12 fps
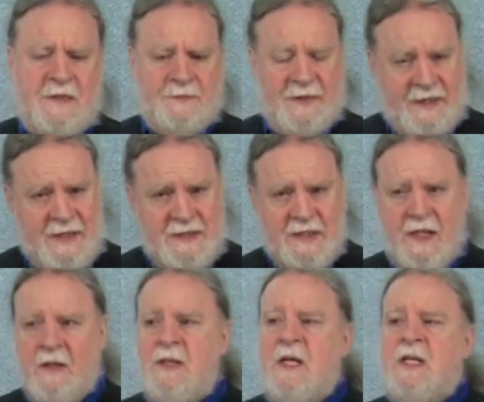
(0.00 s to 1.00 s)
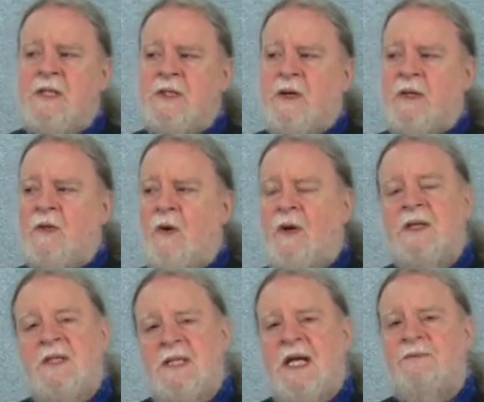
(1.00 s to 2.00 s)
The police there started calling
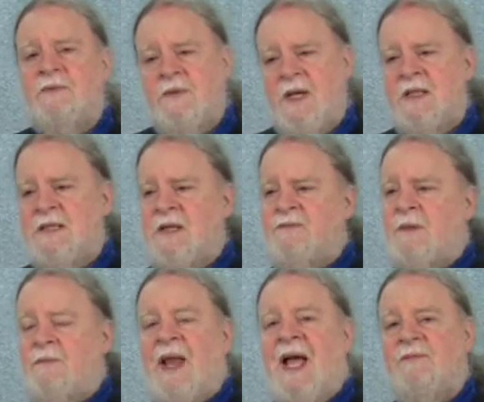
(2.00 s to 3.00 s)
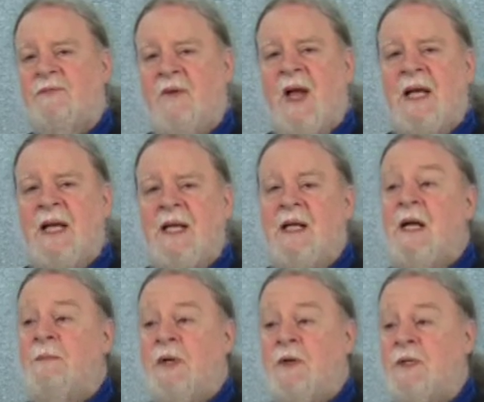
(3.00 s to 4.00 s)
the day after Thanksgiving Black Friday
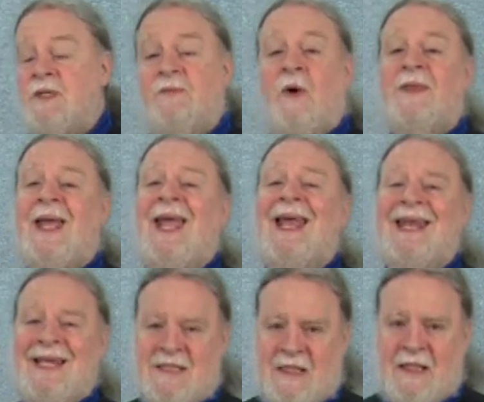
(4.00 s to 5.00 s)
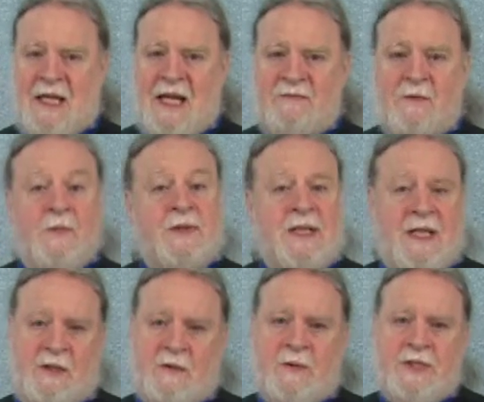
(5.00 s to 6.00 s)
because of all the headaches it gave them with the
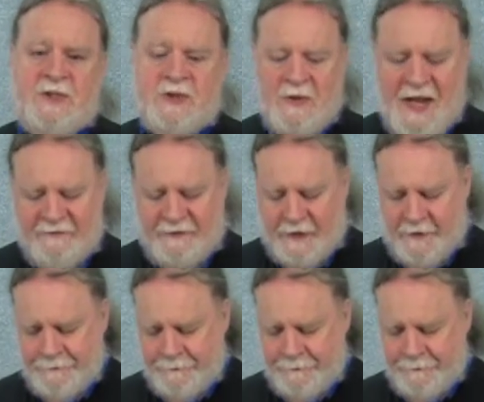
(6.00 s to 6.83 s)
increased traffic.